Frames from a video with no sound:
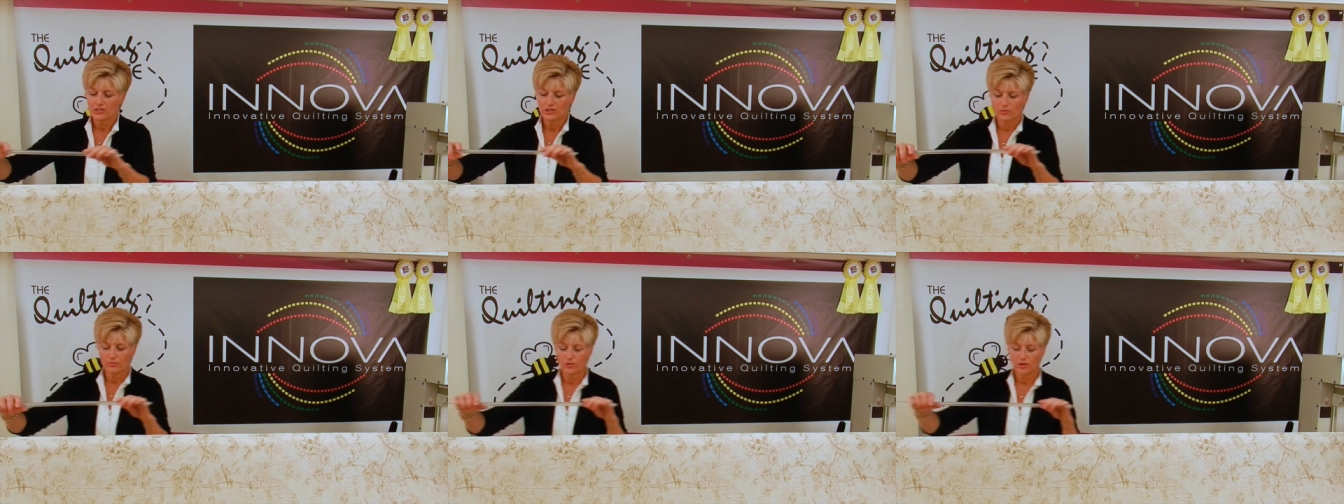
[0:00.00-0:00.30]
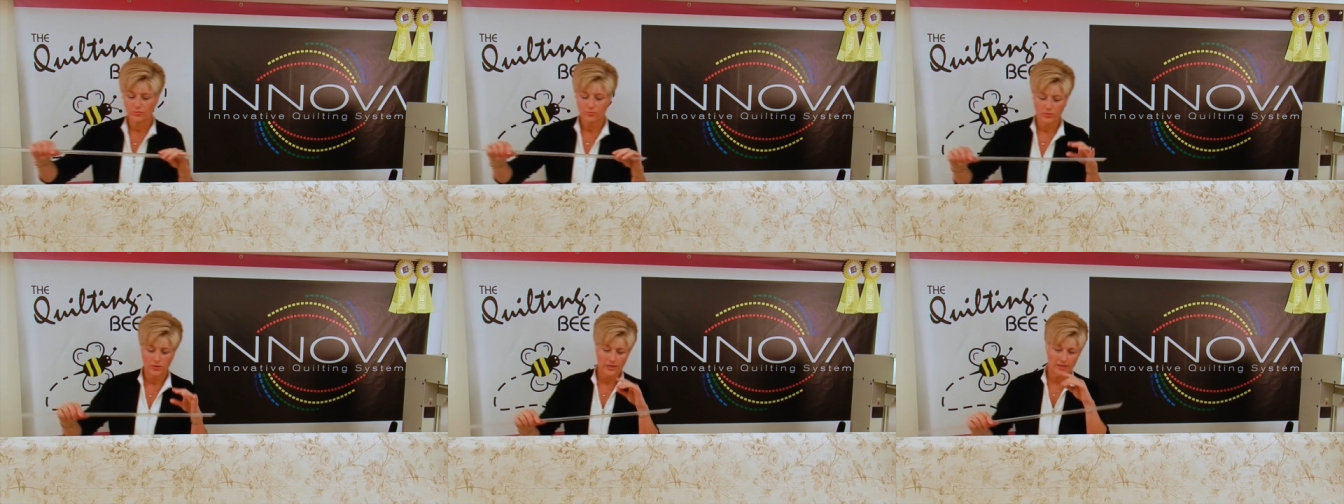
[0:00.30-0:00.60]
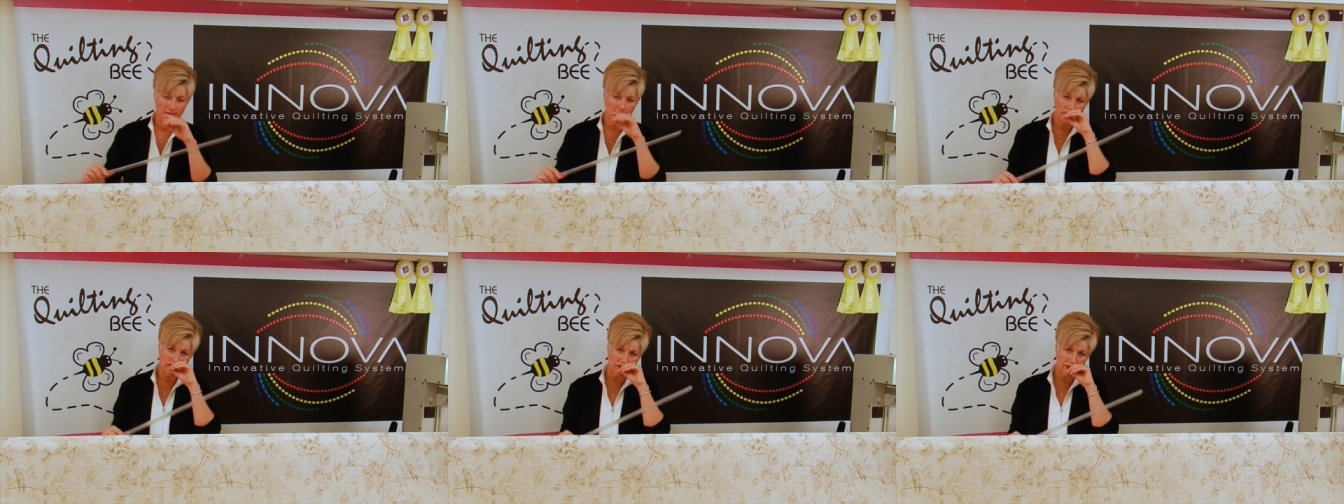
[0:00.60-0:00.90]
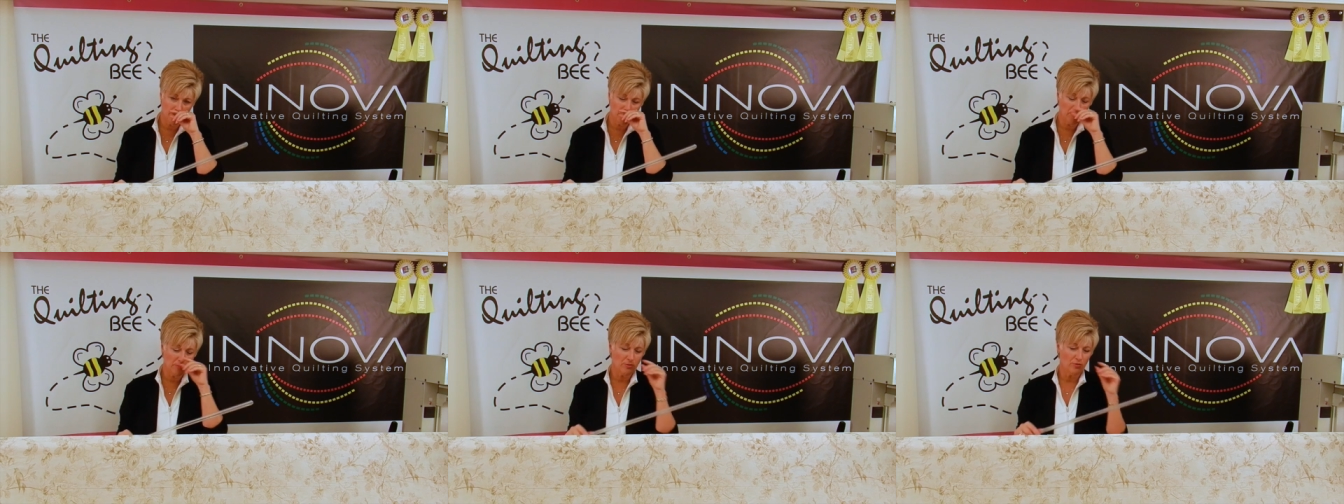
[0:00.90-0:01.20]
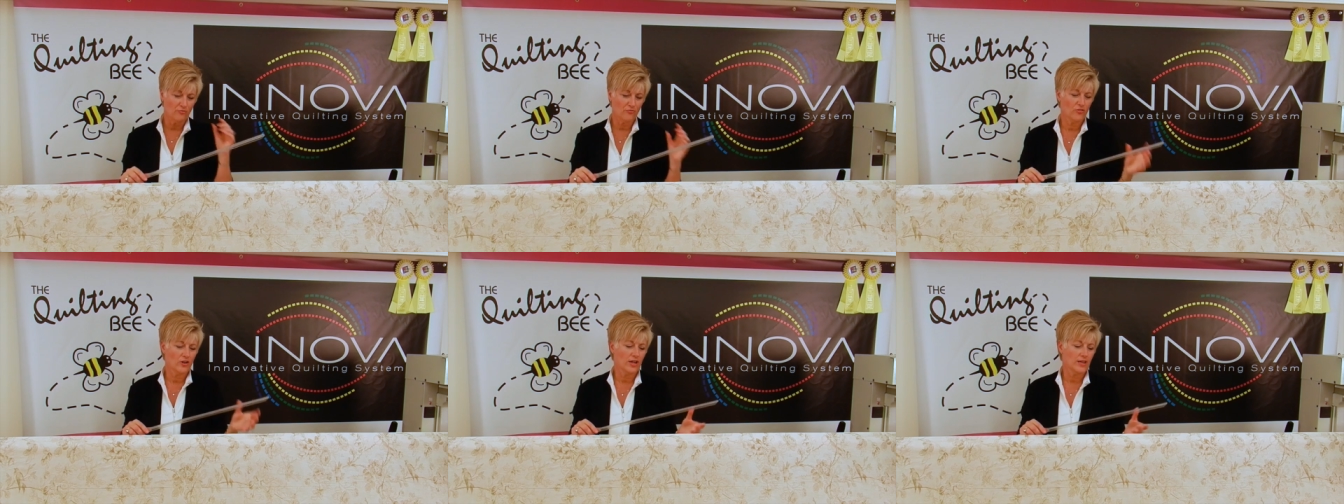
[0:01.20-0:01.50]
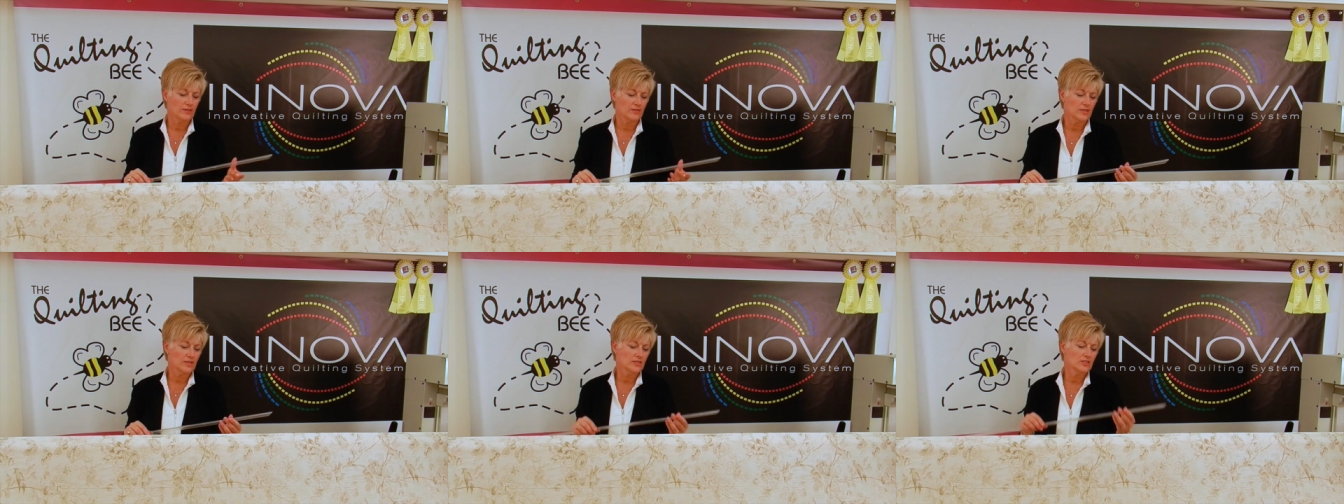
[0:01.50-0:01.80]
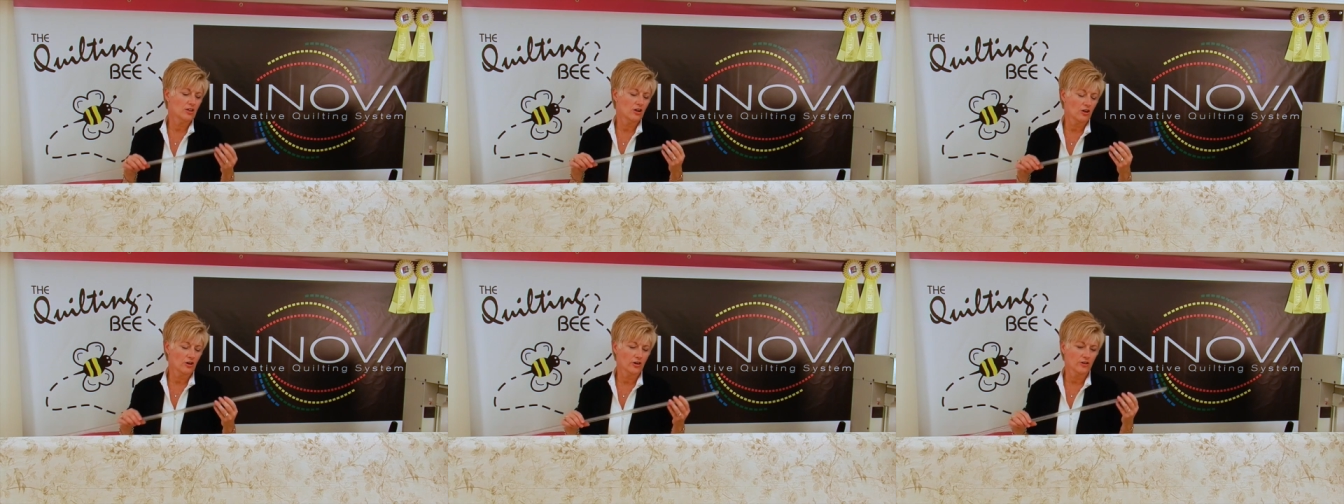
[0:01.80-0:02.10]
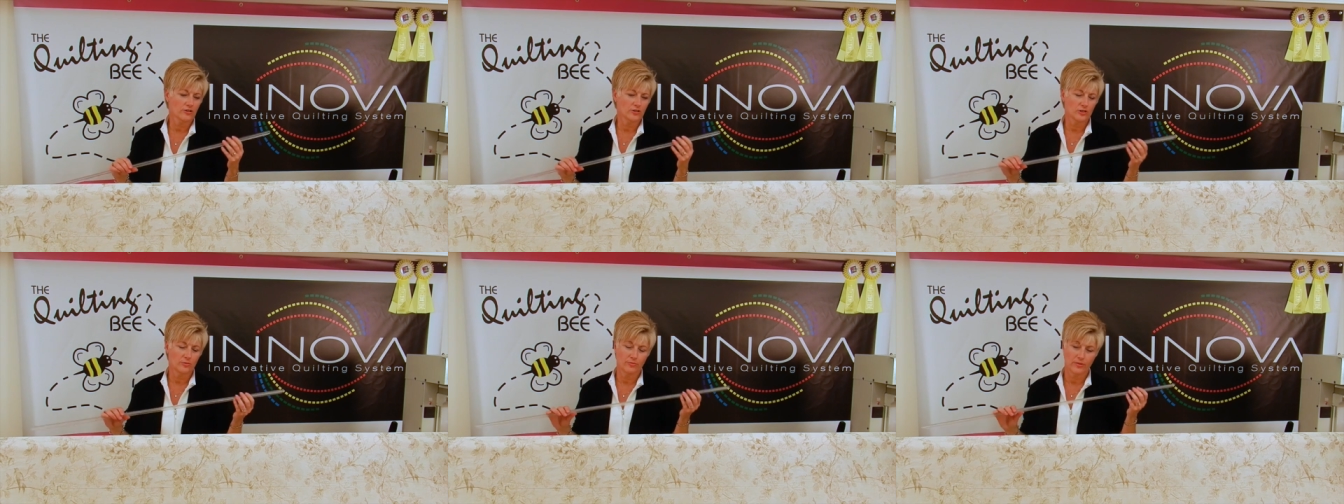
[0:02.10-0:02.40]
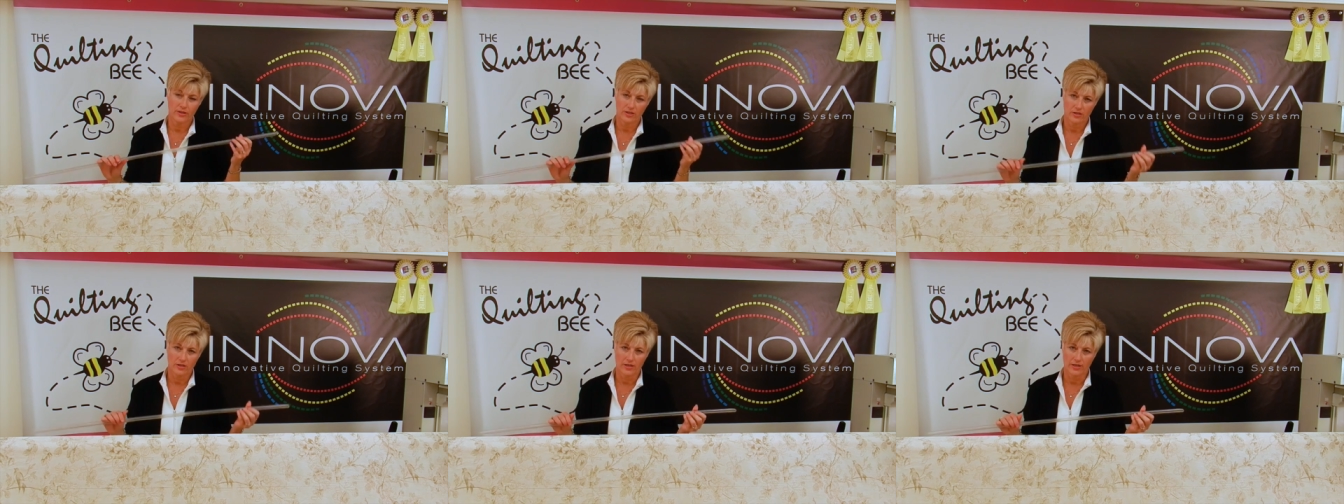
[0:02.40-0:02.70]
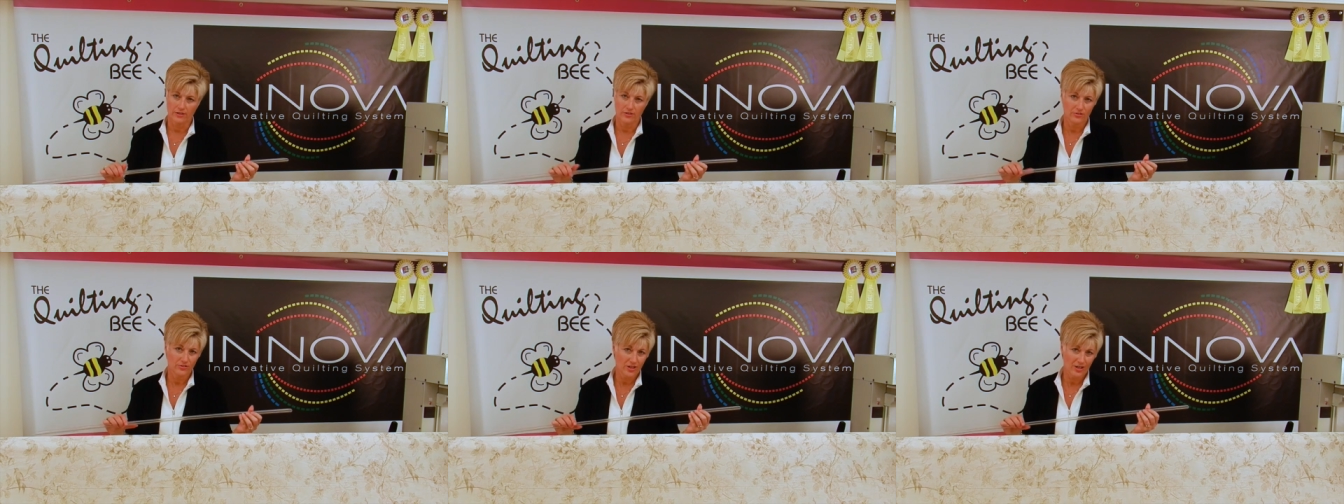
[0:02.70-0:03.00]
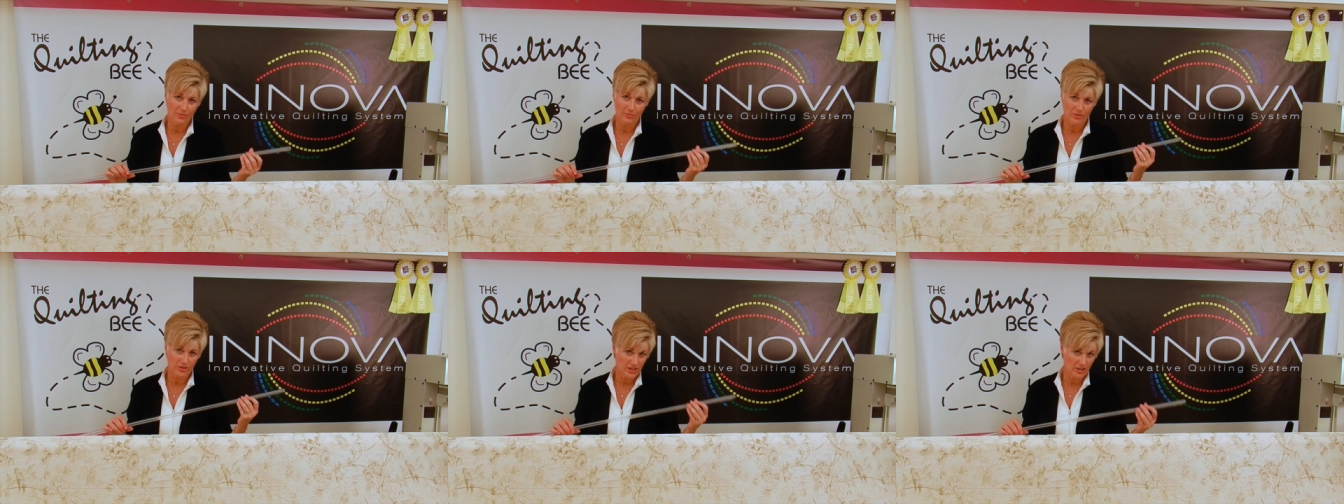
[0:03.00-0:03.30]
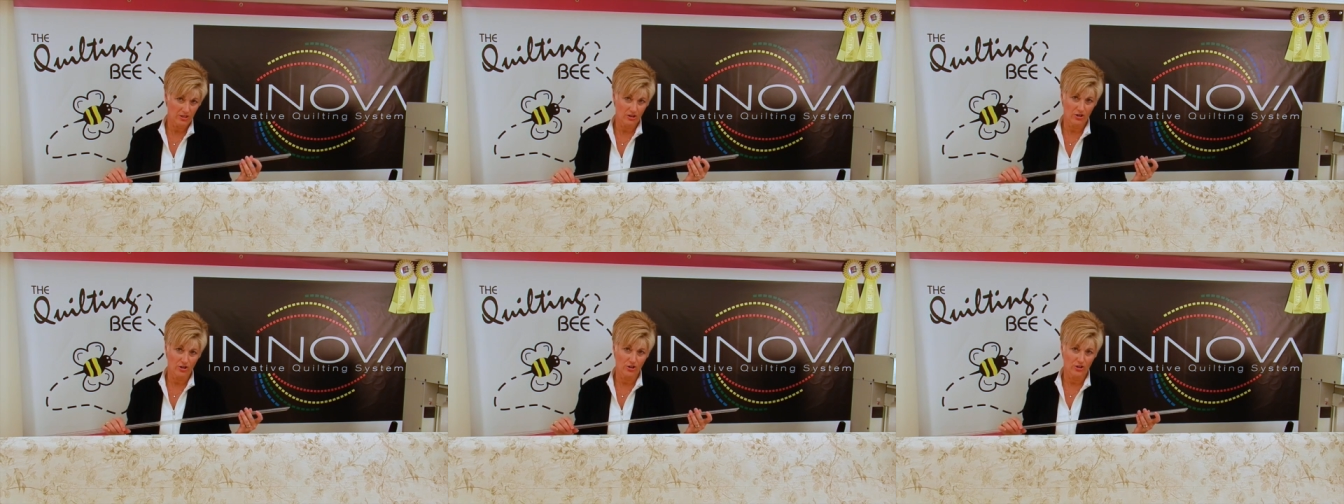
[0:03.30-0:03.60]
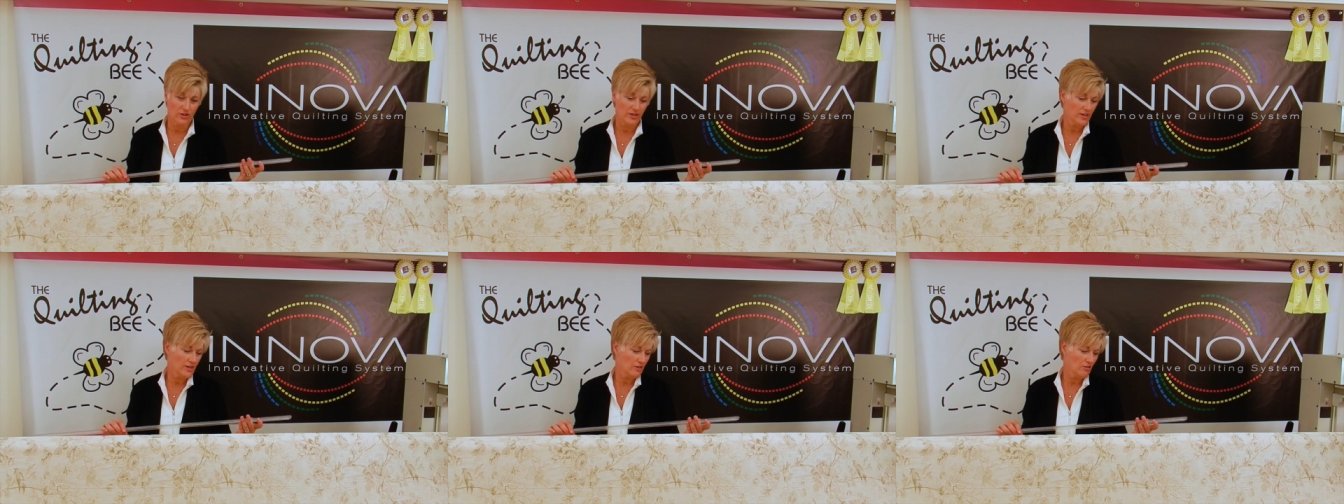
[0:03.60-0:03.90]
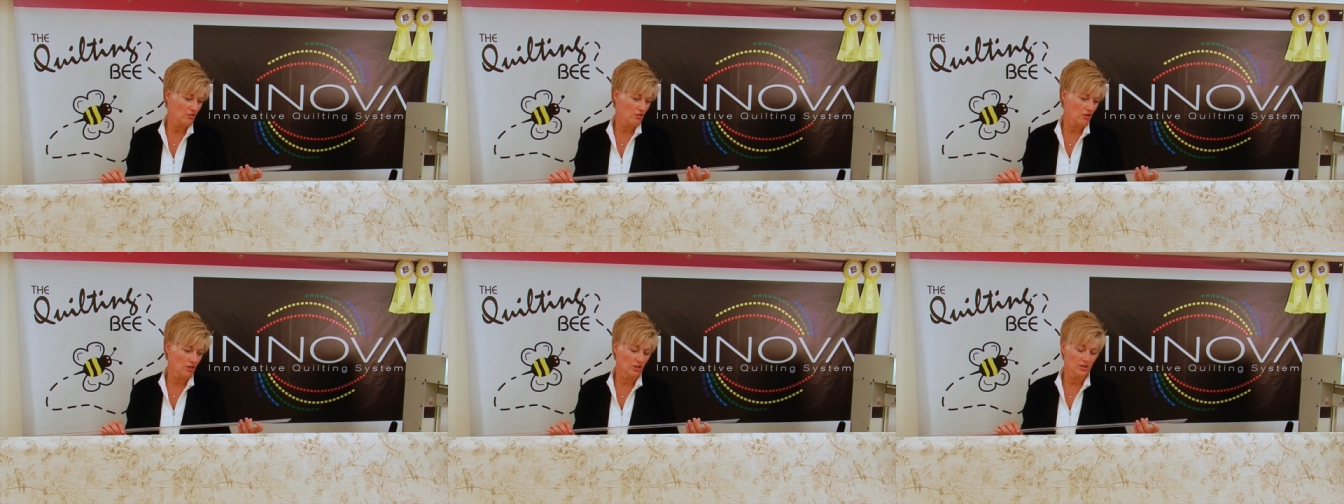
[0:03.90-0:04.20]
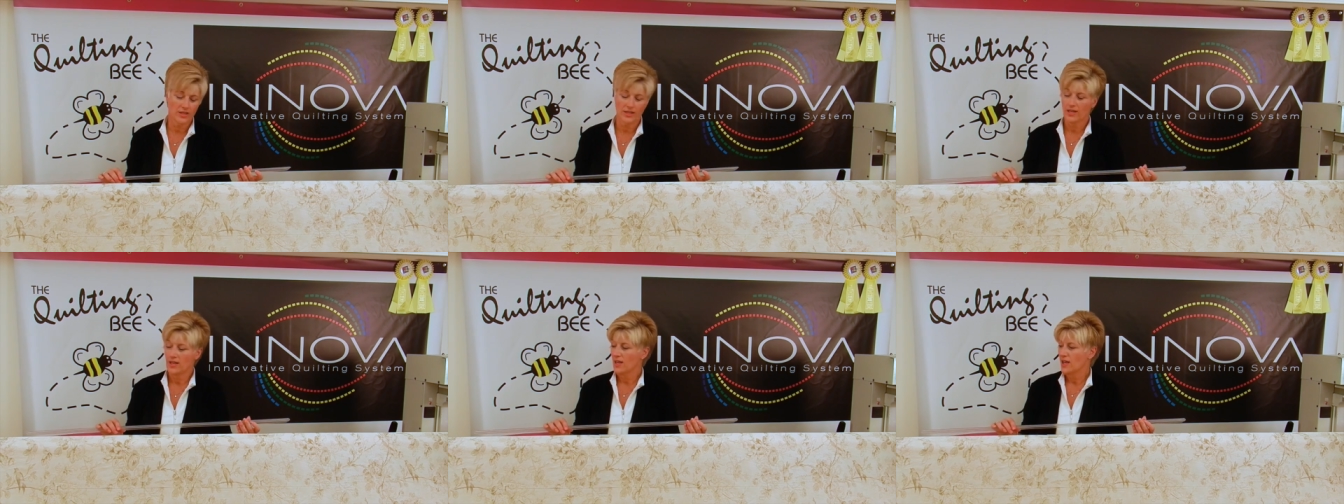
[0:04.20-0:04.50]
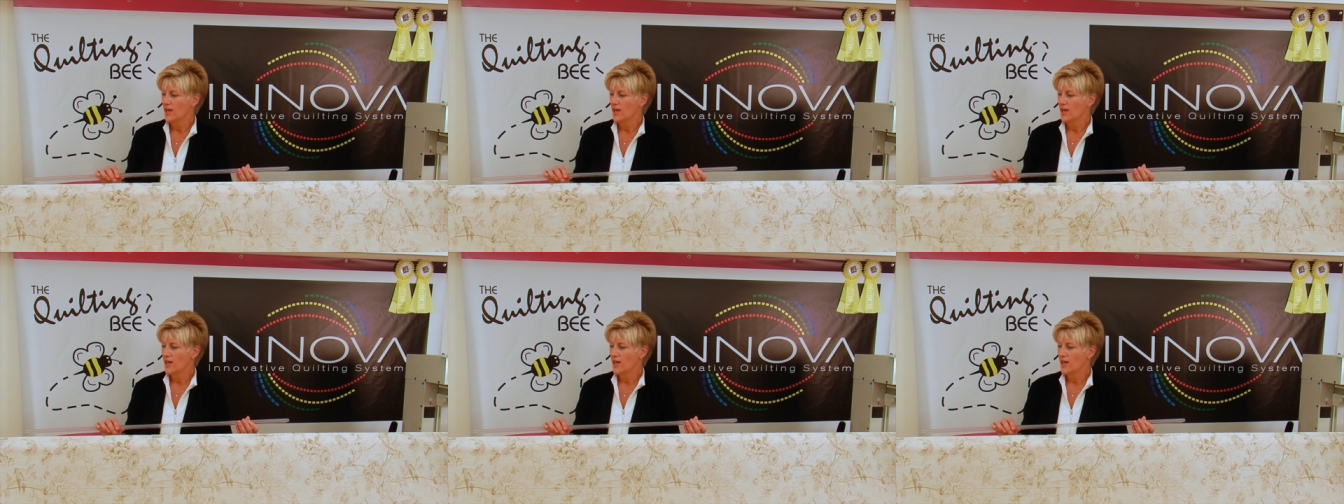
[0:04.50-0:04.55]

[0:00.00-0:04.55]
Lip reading: So when you're putting, some people find these hard to put on. They're not really hard at all.